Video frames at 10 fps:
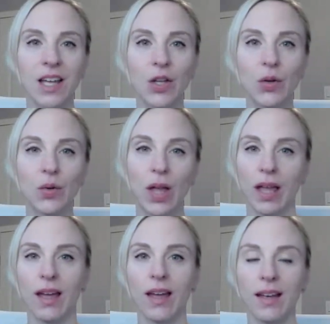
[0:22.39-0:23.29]
You
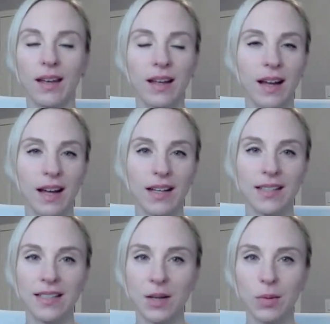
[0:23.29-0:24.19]

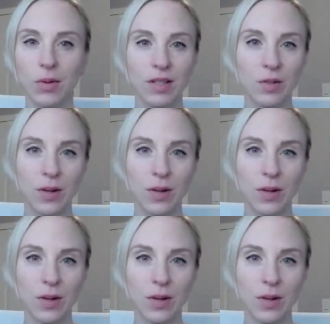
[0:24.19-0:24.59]
can double this